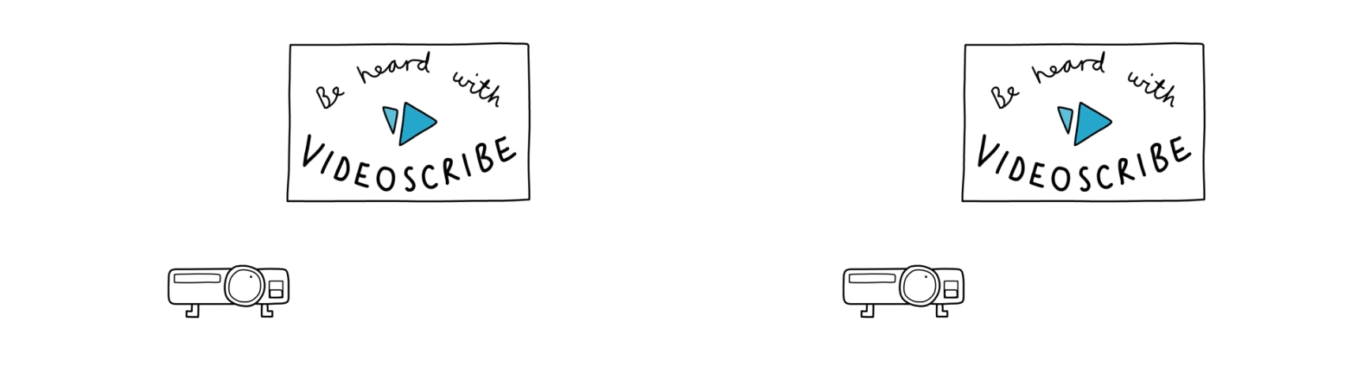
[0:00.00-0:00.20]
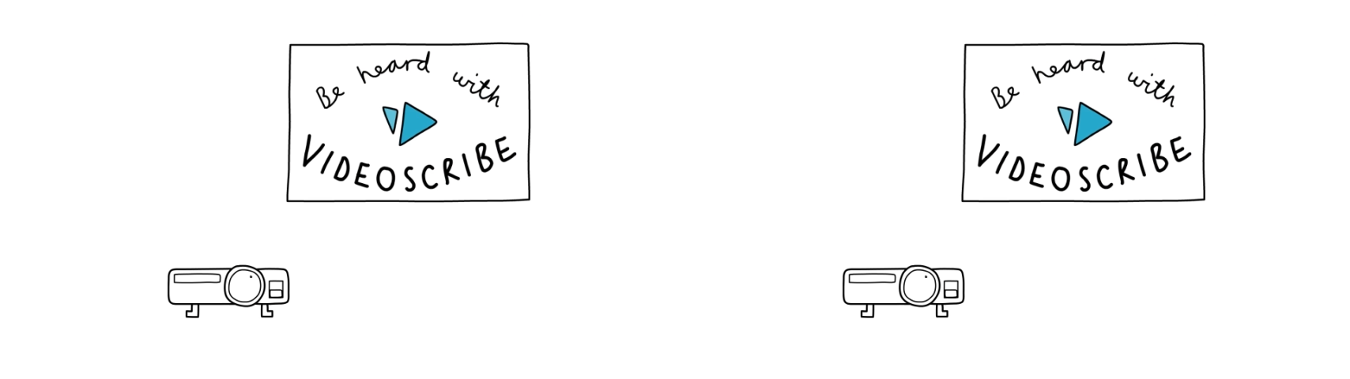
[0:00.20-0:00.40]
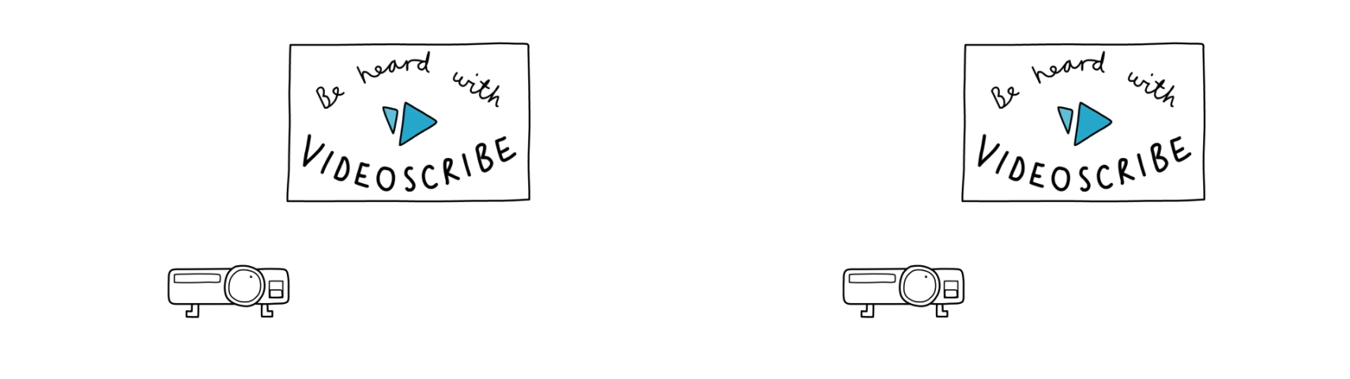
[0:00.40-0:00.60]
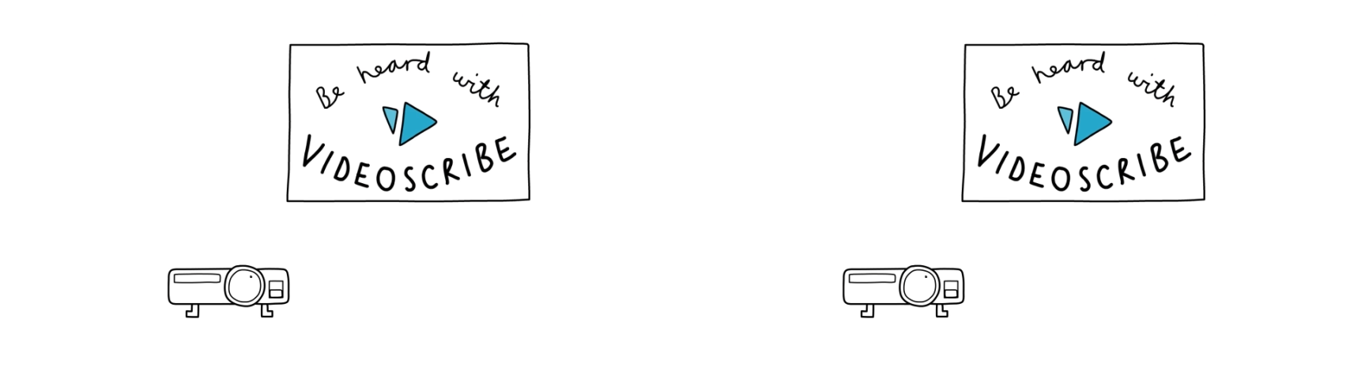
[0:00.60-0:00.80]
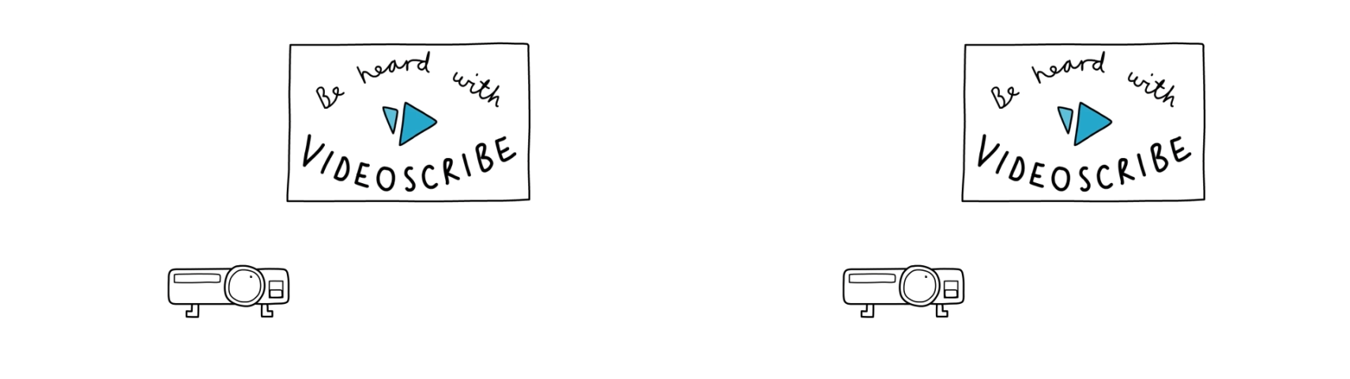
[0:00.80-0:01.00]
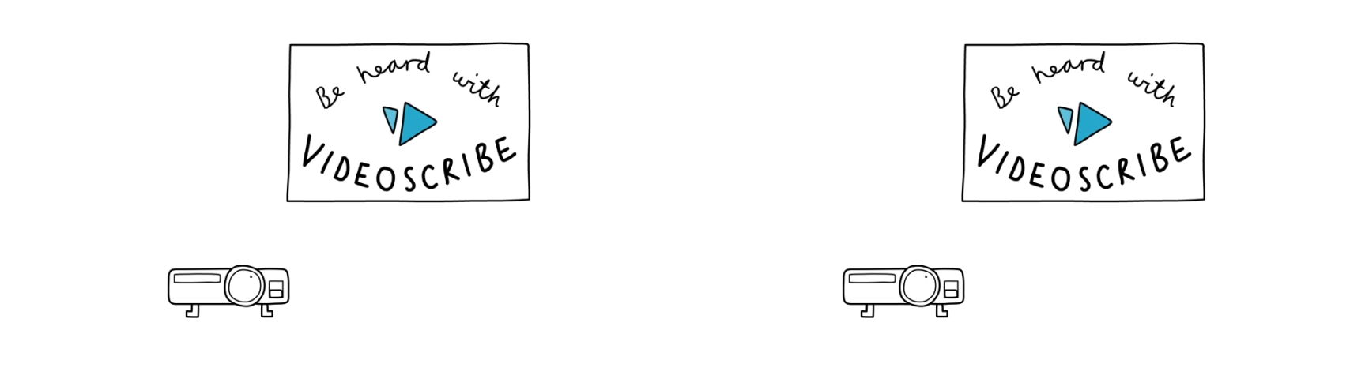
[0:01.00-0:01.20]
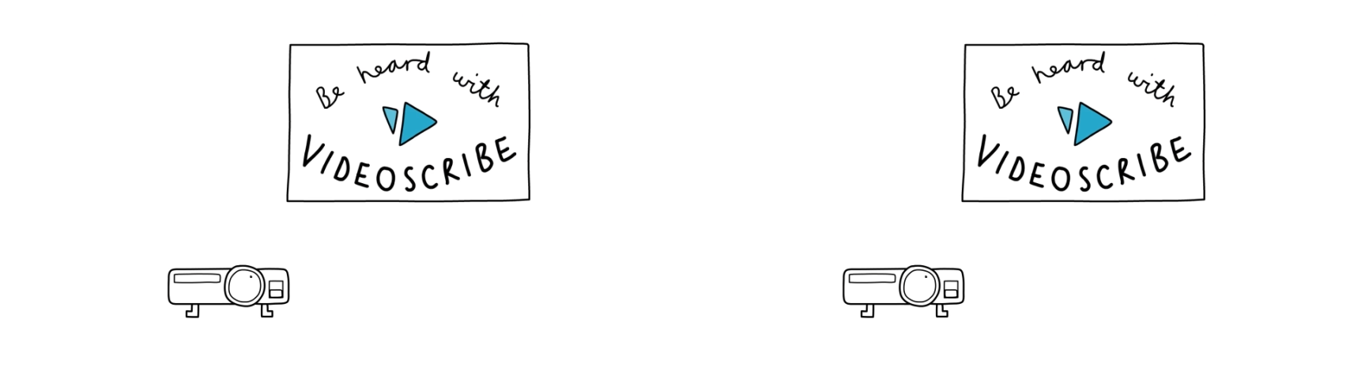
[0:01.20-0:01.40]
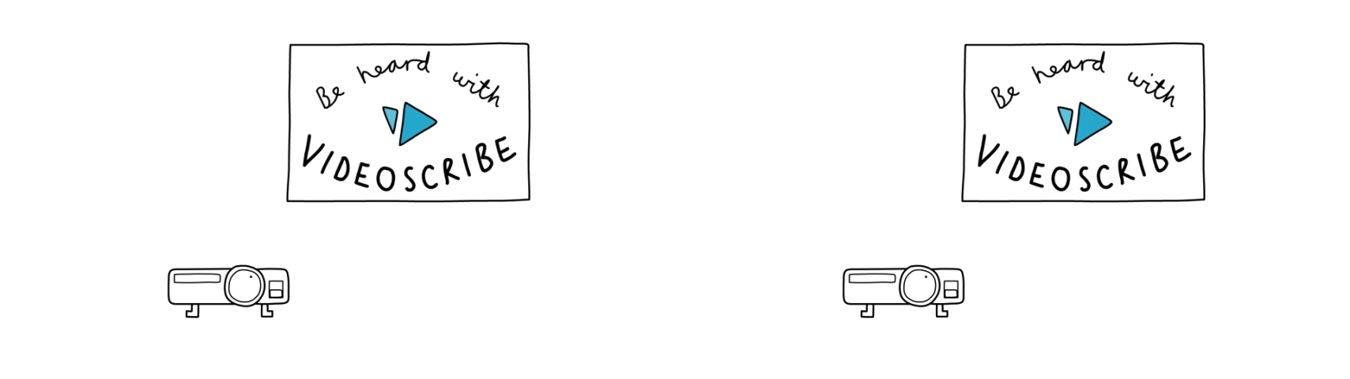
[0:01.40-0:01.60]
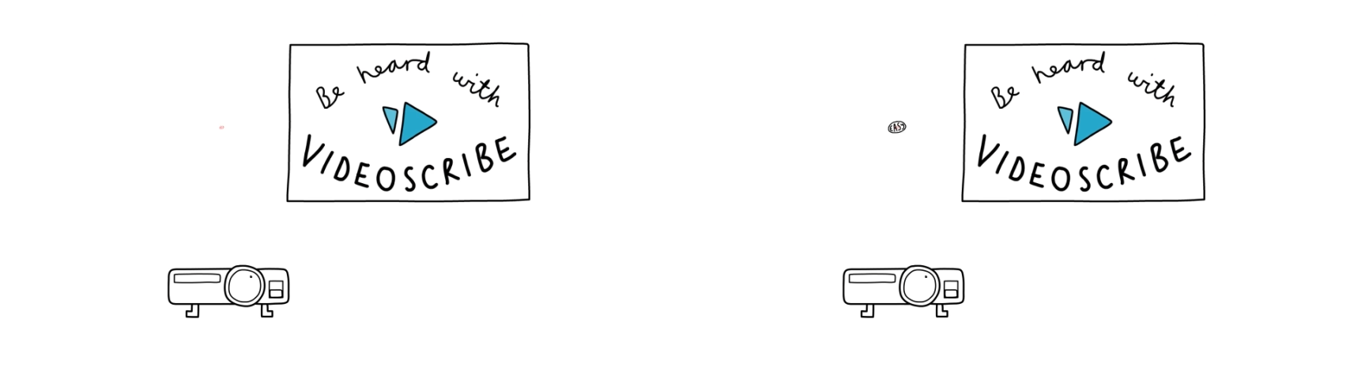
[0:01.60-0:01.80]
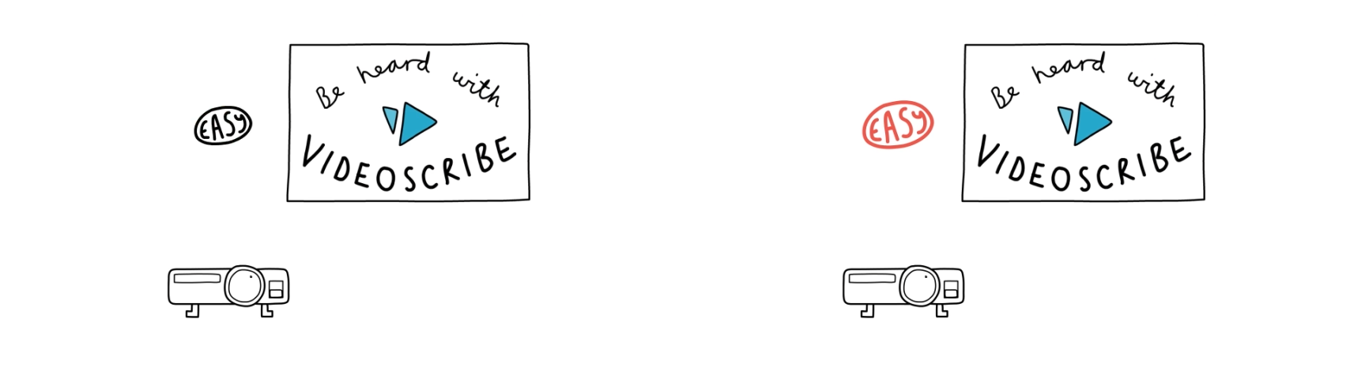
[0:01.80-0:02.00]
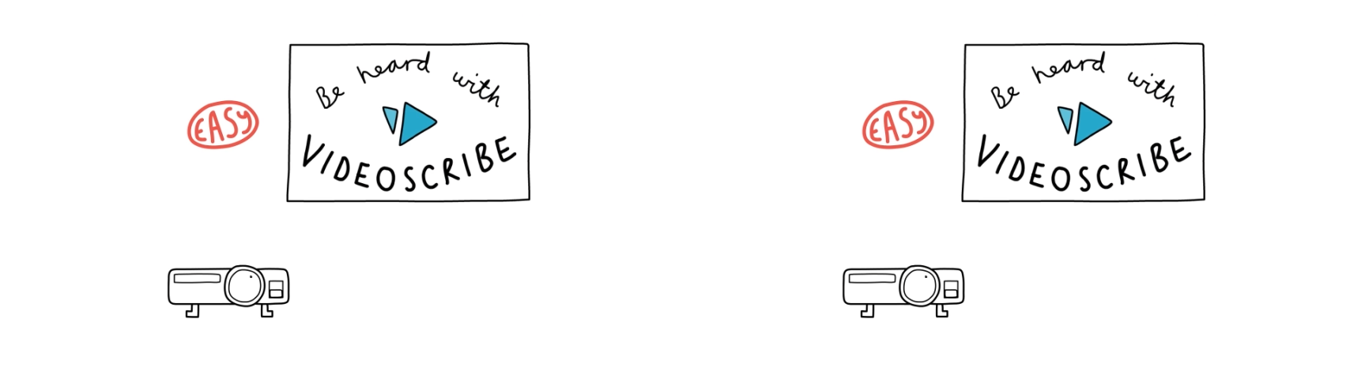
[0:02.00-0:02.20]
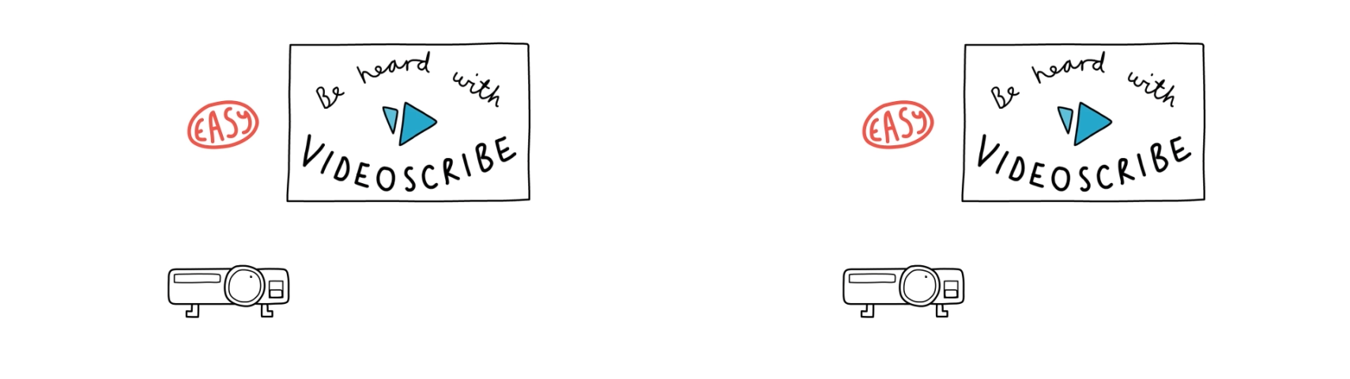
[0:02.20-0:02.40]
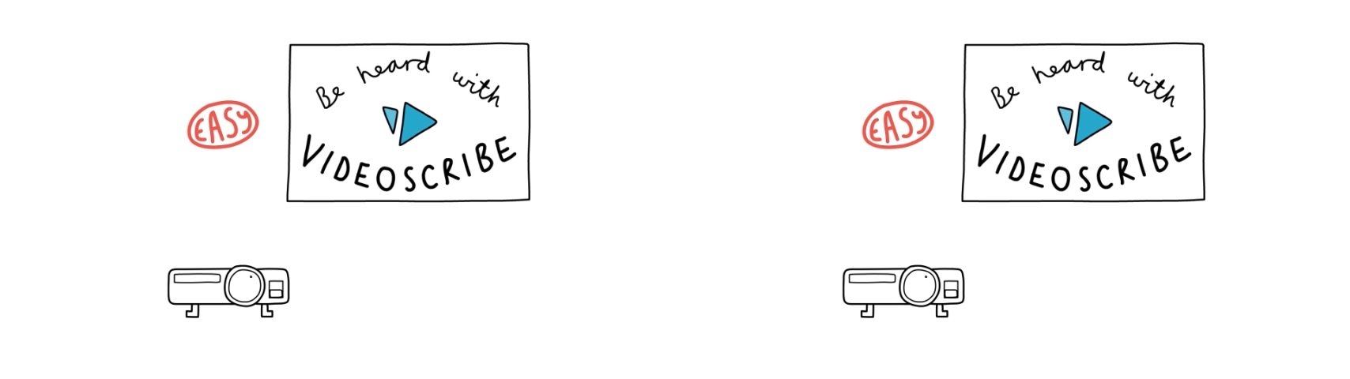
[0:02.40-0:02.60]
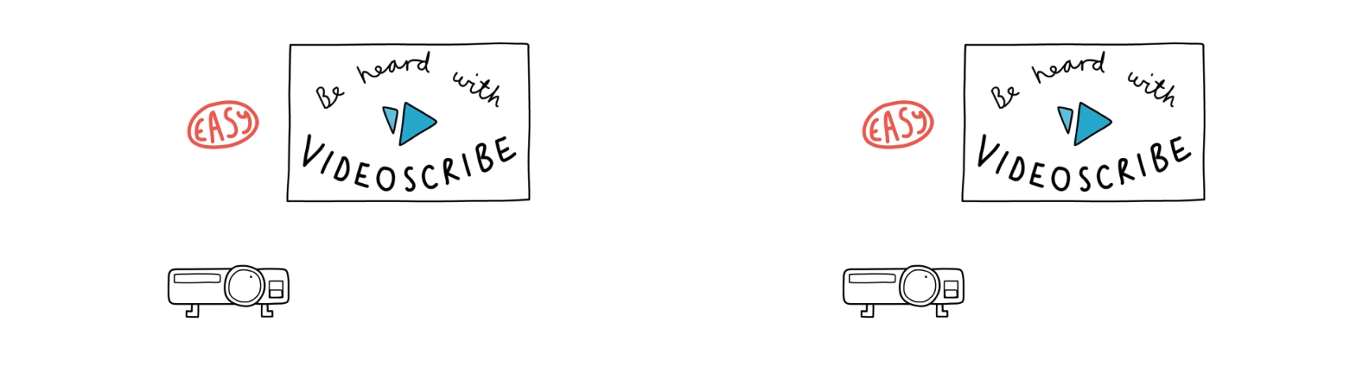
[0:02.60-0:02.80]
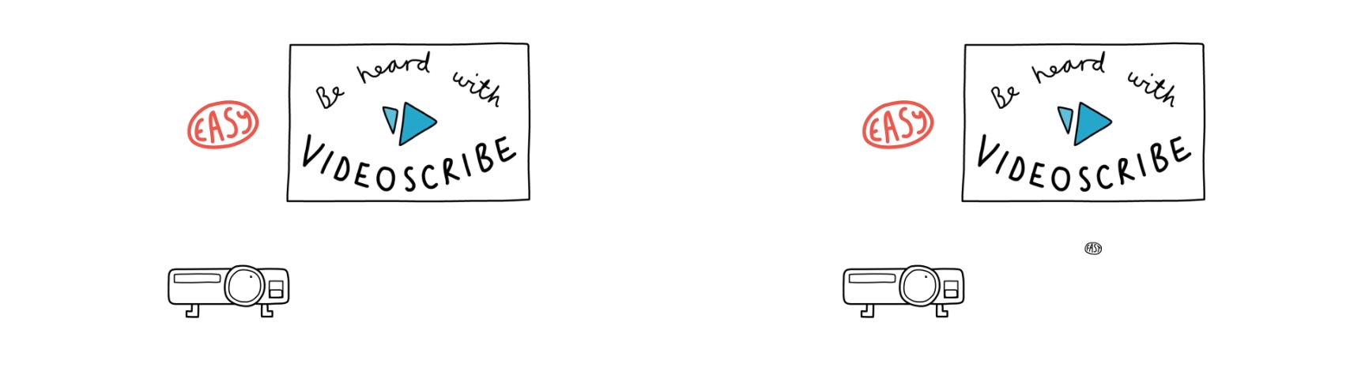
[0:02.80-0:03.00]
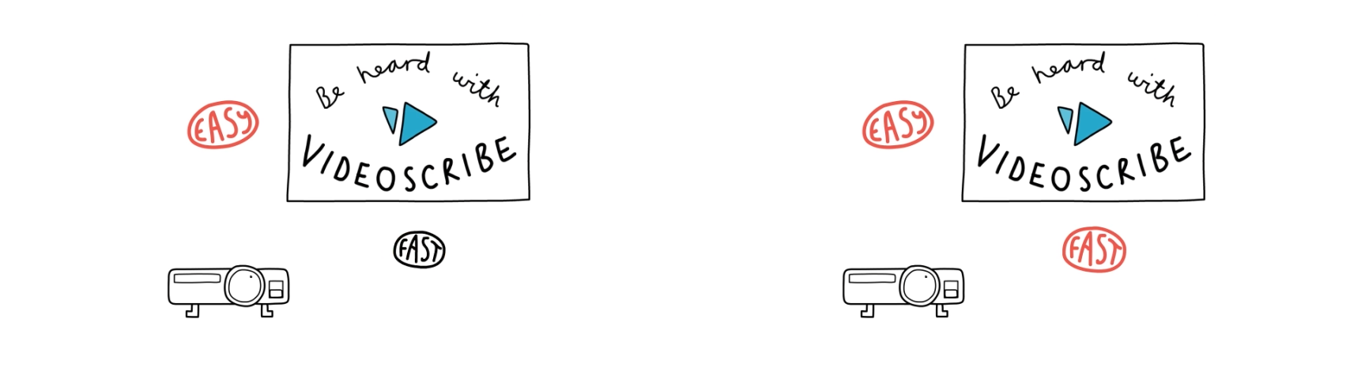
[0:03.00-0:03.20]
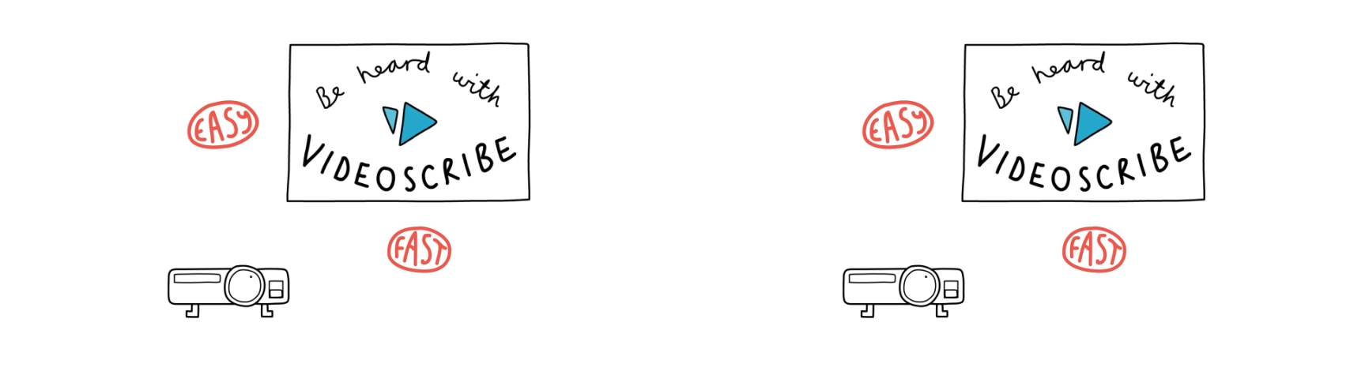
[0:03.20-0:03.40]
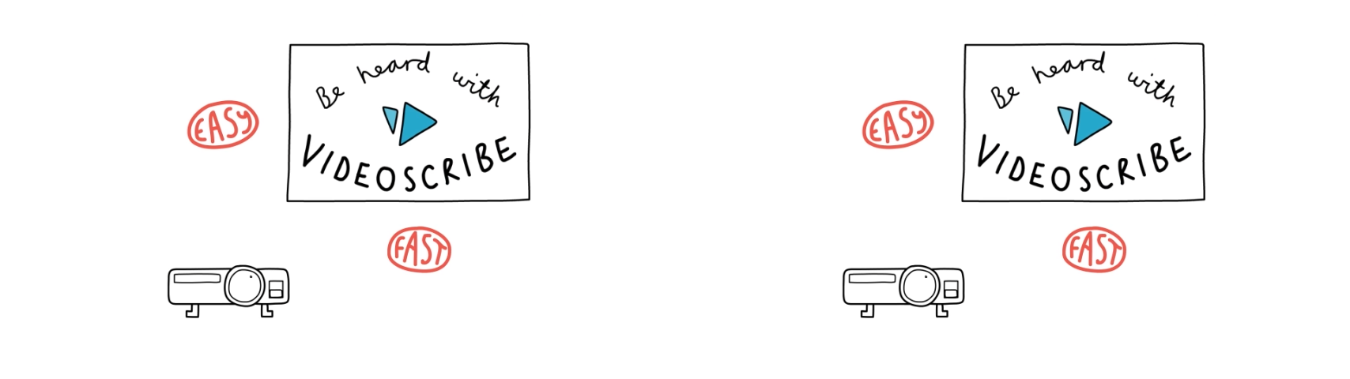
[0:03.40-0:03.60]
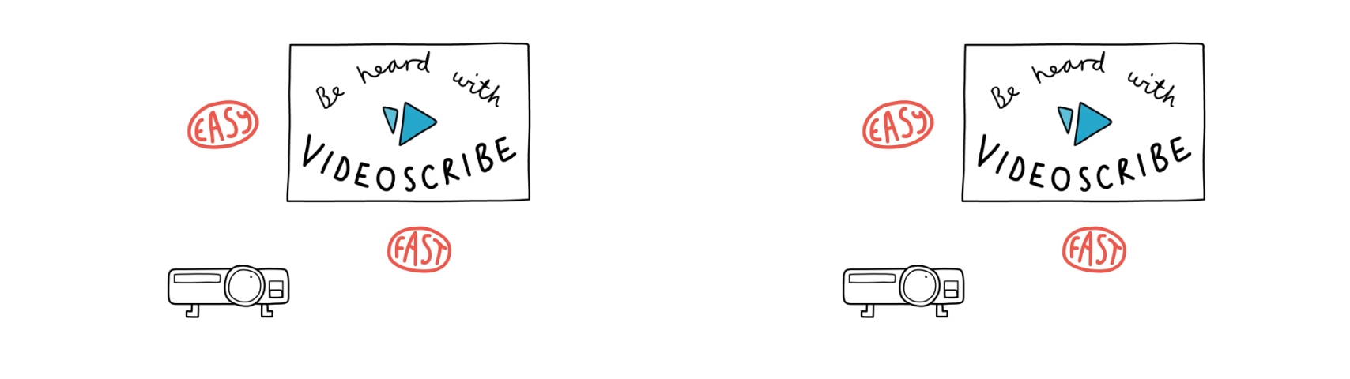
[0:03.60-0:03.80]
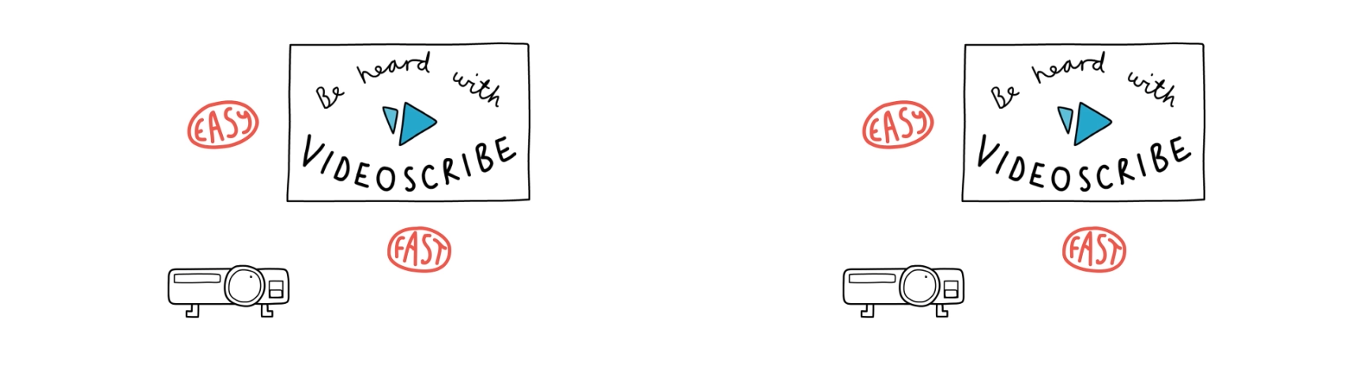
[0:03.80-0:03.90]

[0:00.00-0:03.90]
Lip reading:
No face is visible, so there are no lips to read.